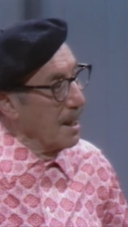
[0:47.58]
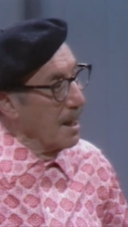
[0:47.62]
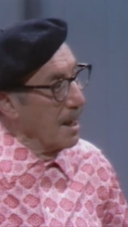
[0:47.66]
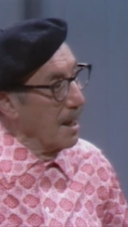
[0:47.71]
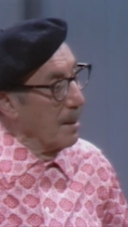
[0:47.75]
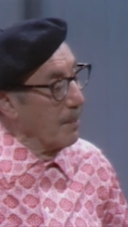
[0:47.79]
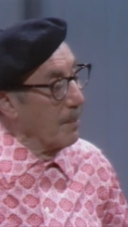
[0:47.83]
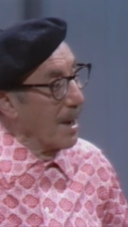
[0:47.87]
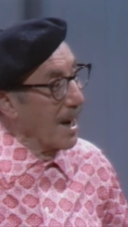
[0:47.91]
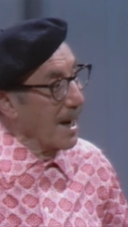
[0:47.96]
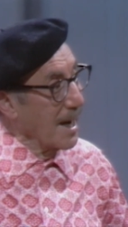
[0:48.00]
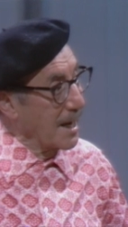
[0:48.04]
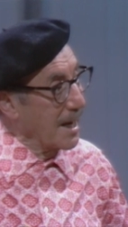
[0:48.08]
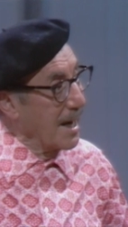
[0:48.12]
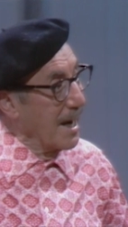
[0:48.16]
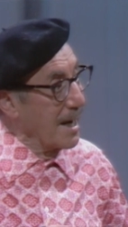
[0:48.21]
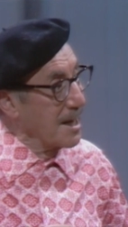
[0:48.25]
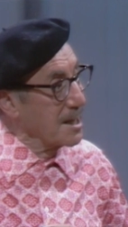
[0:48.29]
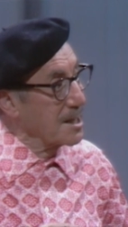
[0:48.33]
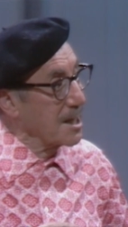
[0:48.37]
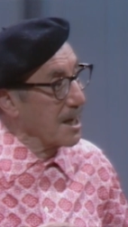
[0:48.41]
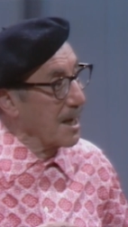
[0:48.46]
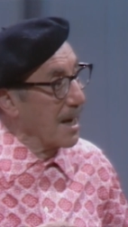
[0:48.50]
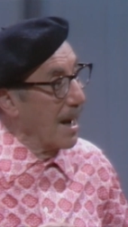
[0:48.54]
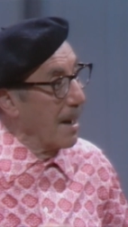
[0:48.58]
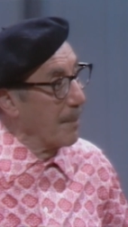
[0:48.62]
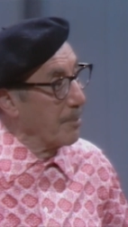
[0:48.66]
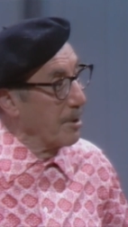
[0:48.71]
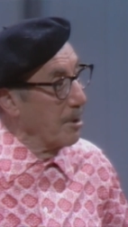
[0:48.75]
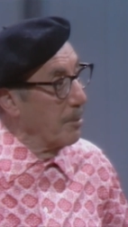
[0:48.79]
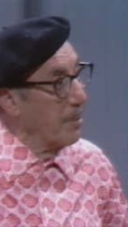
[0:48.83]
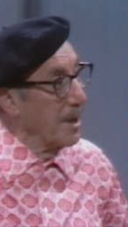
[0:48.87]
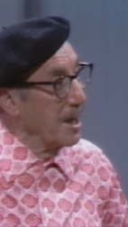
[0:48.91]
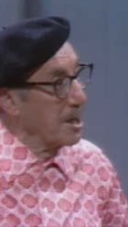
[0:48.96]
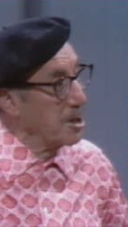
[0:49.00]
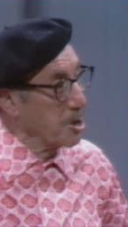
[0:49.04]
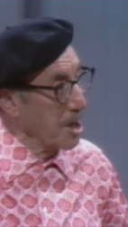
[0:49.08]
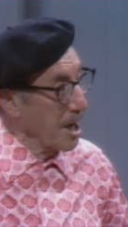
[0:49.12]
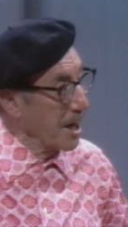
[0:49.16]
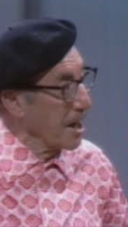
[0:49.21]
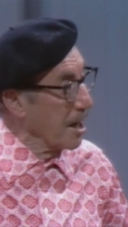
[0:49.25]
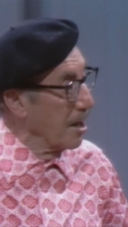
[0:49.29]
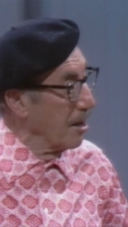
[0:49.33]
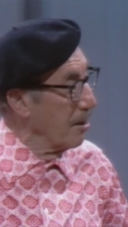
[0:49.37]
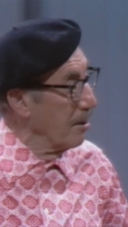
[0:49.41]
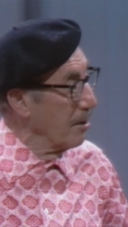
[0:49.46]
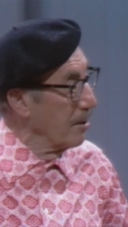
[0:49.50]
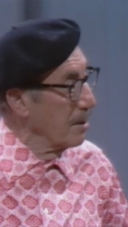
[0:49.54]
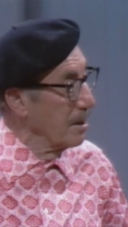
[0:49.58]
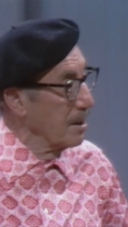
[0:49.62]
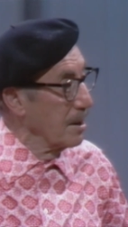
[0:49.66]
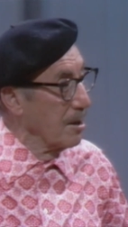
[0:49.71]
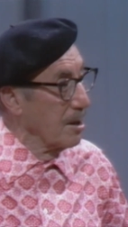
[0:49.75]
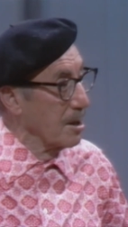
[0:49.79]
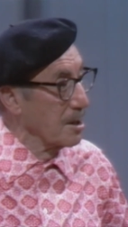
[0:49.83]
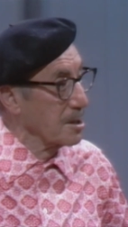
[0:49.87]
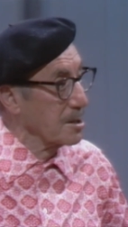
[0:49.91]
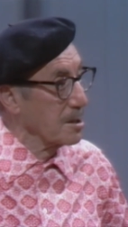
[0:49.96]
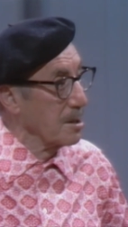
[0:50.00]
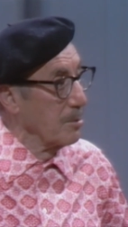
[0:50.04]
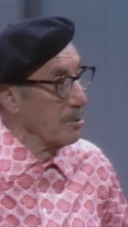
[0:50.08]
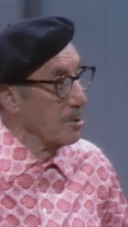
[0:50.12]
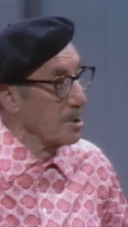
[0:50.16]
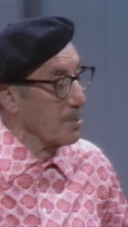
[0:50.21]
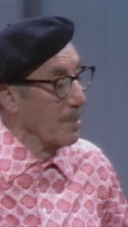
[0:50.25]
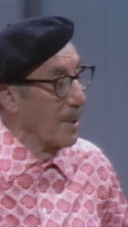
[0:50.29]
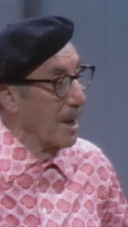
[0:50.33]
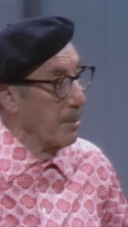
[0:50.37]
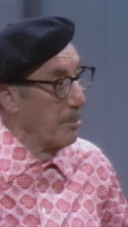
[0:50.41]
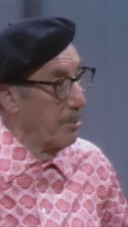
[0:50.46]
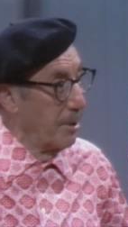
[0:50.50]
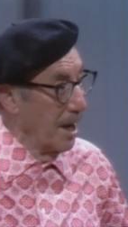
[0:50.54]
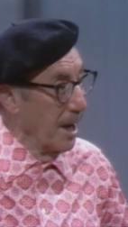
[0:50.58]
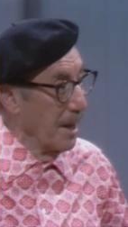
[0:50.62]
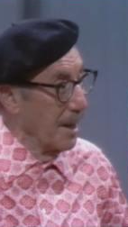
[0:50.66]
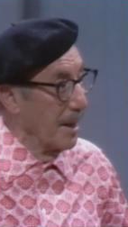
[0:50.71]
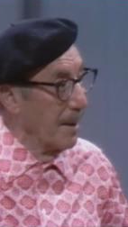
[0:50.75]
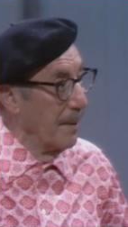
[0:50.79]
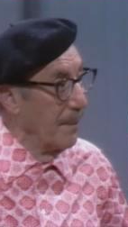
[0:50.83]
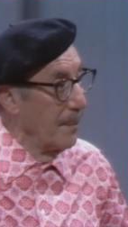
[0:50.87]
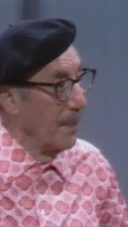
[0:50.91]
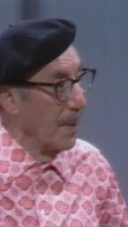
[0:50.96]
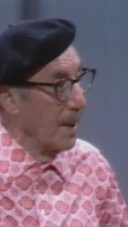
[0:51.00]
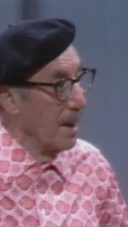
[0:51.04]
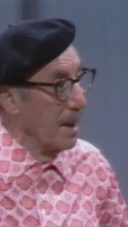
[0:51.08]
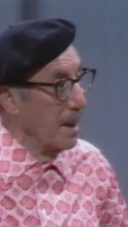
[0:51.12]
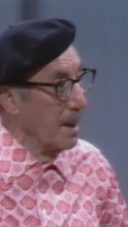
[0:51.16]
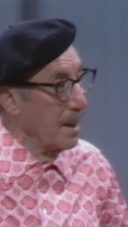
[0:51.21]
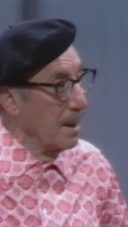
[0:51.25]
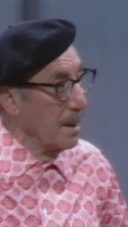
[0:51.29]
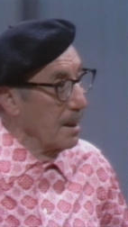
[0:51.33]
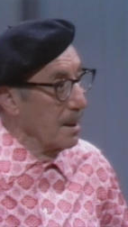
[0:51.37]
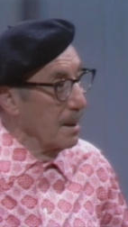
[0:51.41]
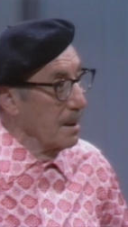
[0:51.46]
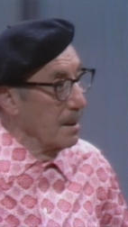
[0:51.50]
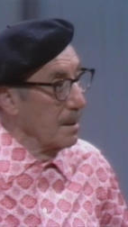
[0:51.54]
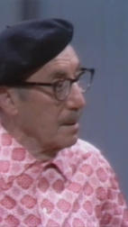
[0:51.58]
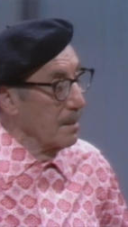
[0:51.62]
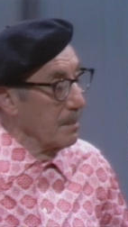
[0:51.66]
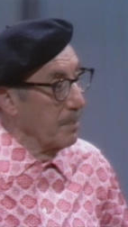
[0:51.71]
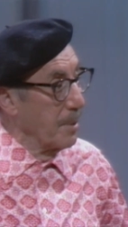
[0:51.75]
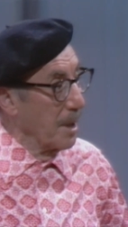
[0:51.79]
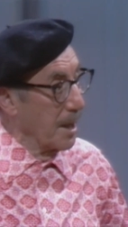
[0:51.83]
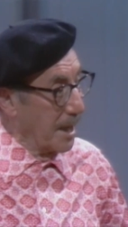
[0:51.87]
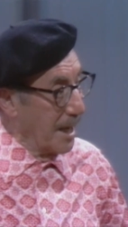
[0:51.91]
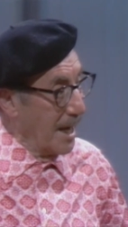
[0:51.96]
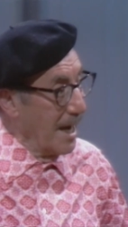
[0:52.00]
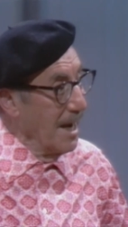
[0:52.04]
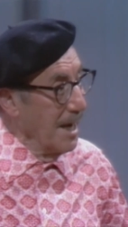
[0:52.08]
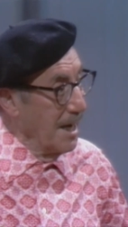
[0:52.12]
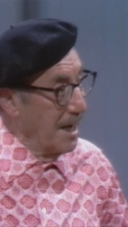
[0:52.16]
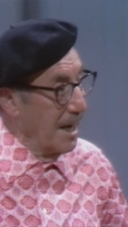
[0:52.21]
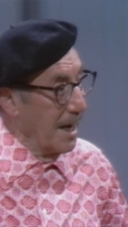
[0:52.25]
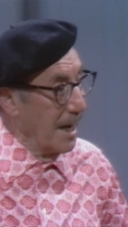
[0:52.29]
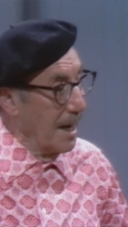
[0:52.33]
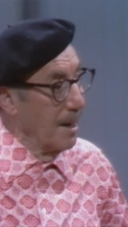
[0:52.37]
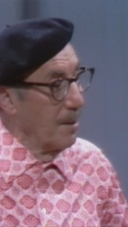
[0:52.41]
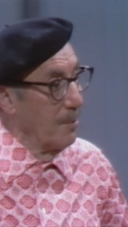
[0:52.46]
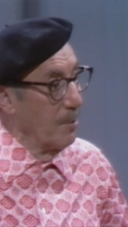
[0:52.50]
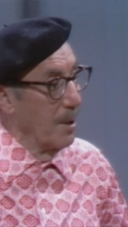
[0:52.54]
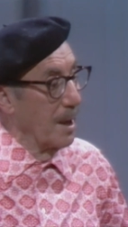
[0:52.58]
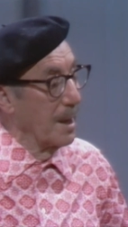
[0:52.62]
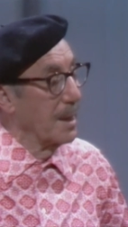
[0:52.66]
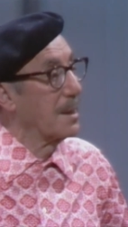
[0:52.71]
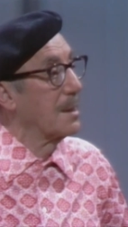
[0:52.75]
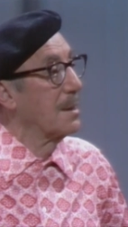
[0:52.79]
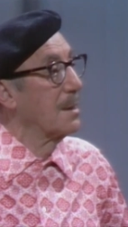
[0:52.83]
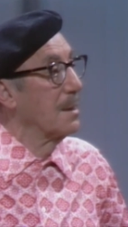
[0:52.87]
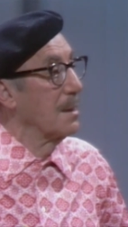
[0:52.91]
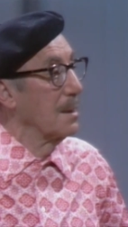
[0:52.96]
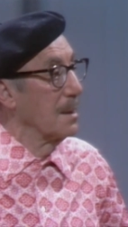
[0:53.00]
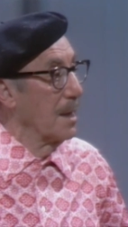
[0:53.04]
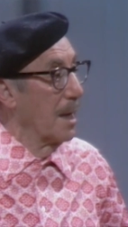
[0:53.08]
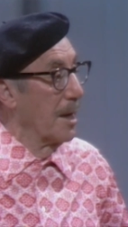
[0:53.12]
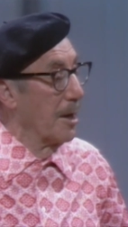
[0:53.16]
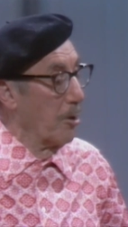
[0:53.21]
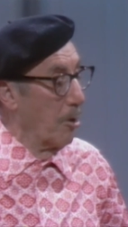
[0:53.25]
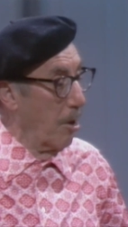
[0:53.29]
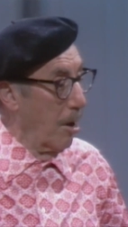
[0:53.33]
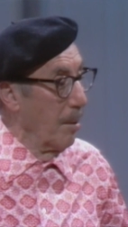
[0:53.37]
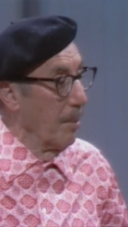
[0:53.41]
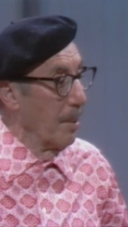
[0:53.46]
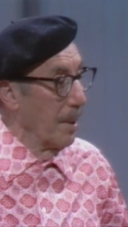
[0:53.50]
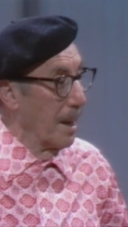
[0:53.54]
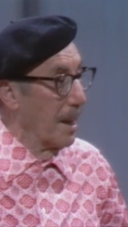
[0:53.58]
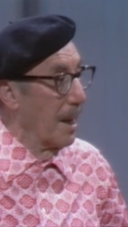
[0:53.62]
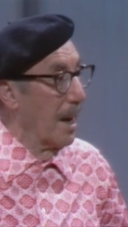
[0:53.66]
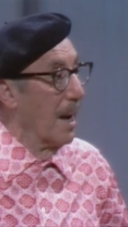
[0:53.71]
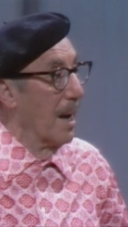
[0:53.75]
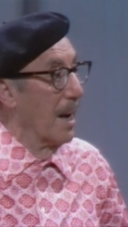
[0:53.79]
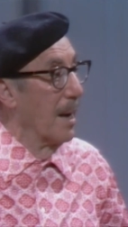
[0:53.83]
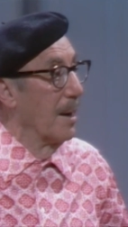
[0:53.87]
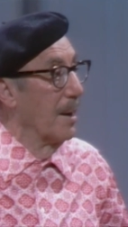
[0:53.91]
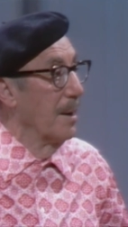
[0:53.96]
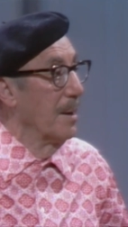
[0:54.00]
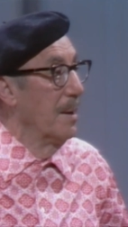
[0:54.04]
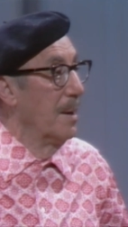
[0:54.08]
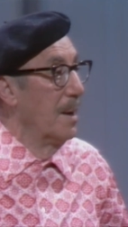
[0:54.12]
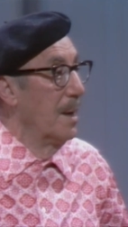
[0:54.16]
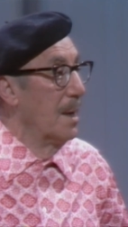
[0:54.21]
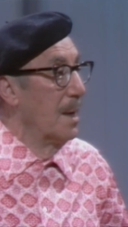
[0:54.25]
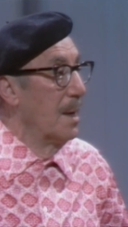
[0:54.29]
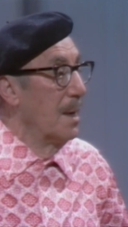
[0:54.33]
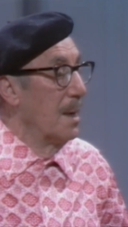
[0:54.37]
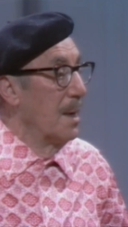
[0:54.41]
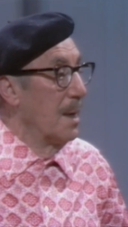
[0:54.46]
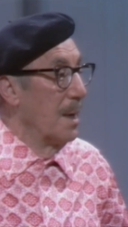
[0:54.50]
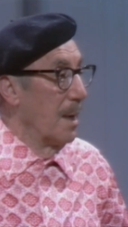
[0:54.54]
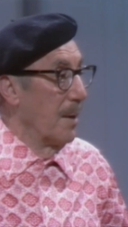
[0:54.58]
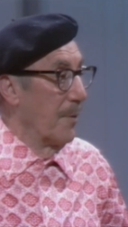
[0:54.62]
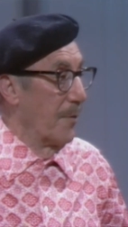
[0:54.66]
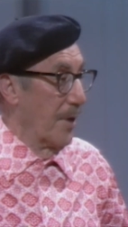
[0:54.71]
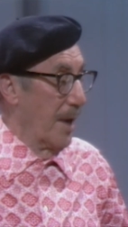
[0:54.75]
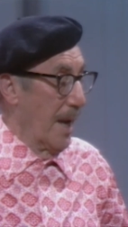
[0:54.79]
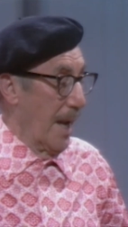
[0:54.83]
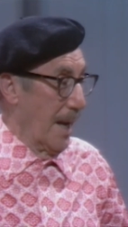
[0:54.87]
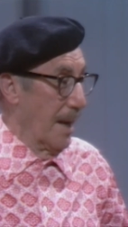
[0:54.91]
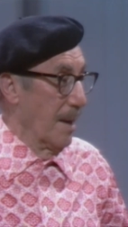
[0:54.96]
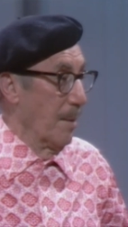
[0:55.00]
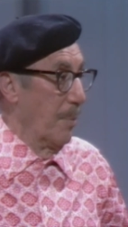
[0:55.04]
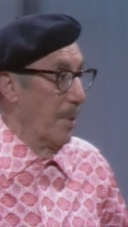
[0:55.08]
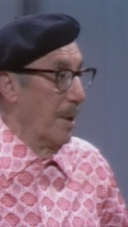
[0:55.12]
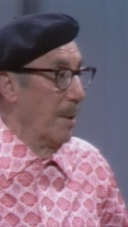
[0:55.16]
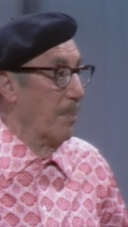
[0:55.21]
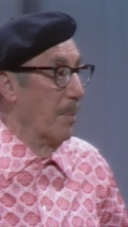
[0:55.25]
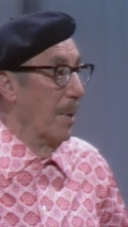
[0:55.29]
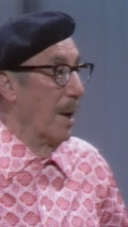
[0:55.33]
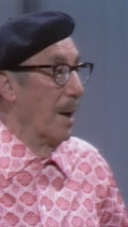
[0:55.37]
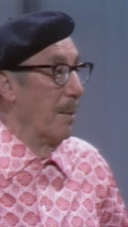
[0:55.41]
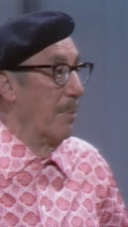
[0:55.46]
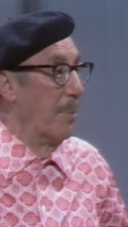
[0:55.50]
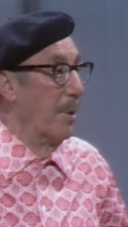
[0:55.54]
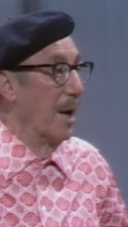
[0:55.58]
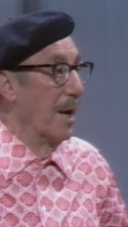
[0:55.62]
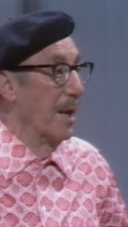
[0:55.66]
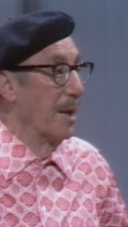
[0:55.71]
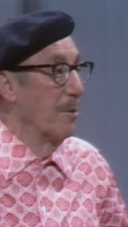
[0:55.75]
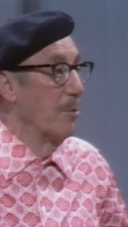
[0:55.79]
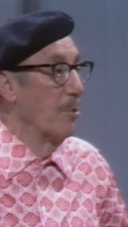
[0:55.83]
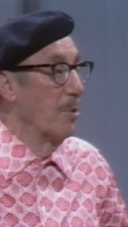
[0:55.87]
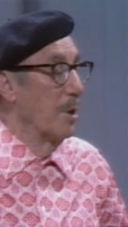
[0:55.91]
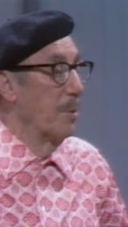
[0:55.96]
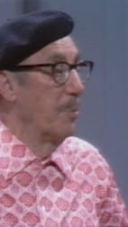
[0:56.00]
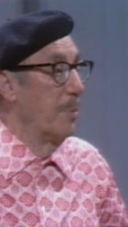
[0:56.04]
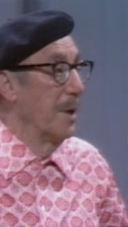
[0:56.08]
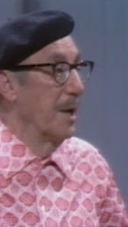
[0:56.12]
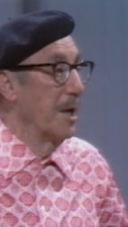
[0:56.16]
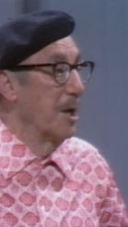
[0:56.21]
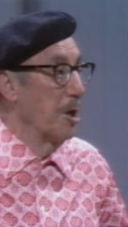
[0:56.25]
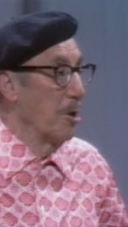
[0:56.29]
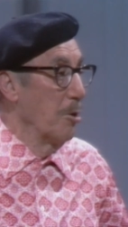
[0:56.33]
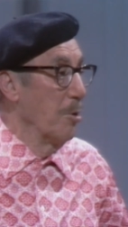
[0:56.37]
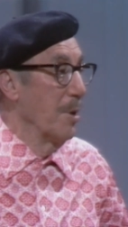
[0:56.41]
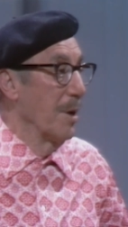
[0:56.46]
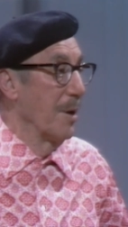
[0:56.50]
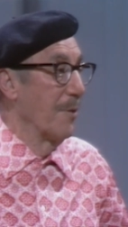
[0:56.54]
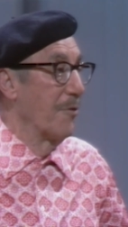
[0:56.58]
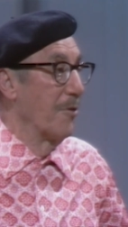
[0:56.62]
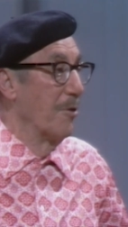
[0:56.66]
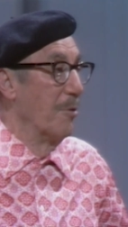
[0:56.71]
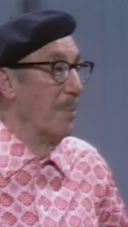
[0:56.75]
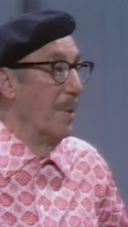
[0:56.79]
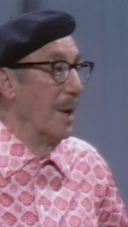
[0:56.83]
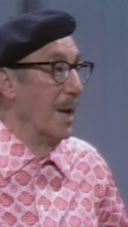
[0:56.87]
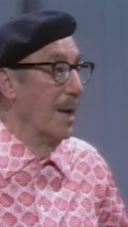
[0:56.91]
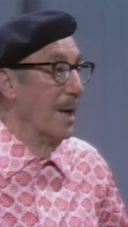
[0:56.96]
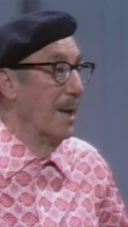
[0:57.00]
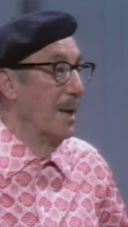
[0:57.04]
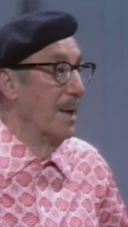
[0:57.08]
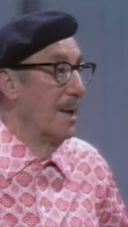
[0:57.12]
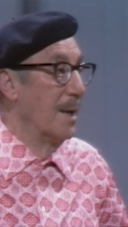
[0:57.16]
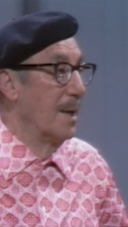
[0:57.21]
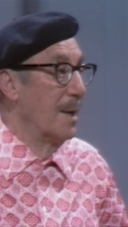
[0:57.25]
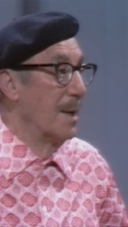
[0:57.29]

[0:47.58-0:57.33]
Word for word: In my case, it happened to be Chico, because he was my brother. Yeah. But he did what an older guy, if it hadn't been my brother, would have been doing for me.